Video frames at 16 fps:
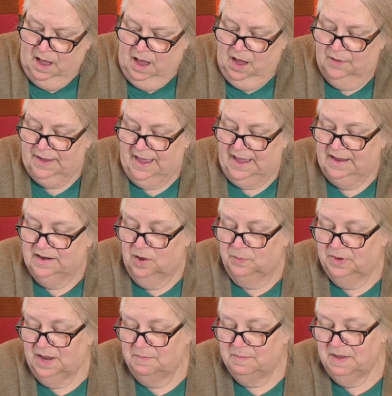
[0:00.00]
Okay, now
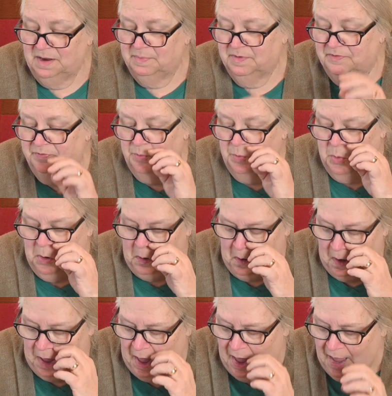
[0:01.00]
when I made it
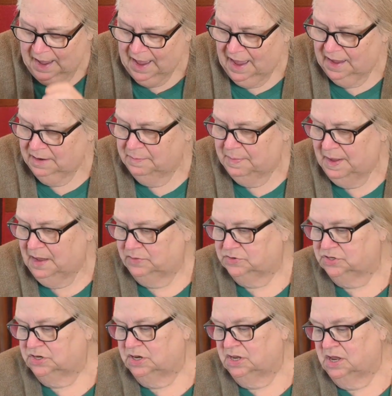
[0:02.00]
before, I had
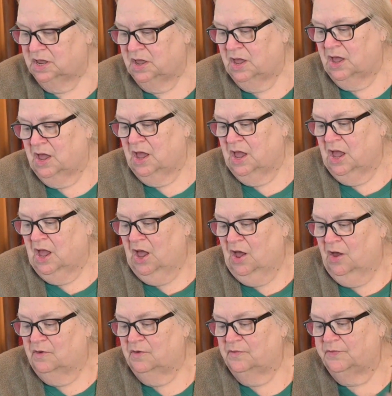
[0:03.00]
about
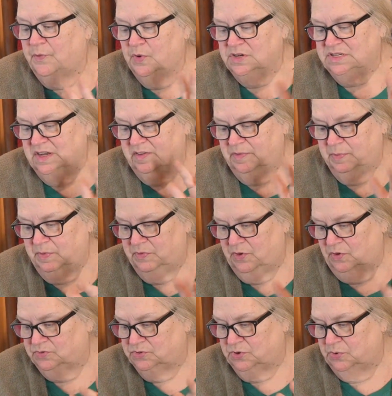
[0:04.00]
4 teaspoons
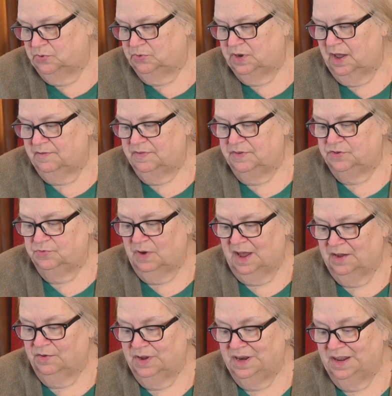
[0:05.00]
all told of the dry
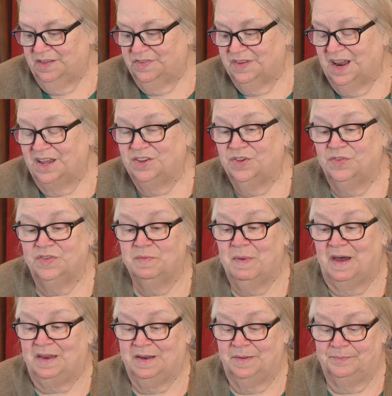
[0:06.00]
ingredients, and I used
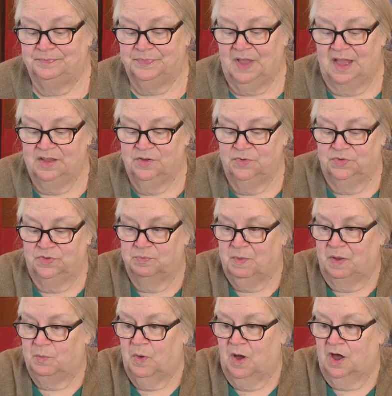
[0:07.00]

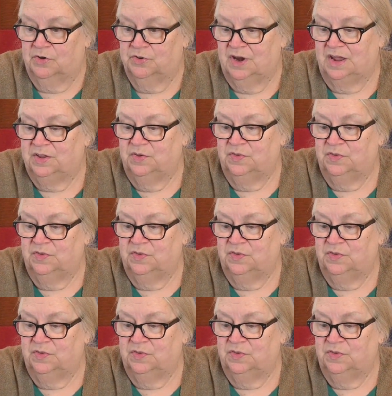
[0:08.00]
my water, and I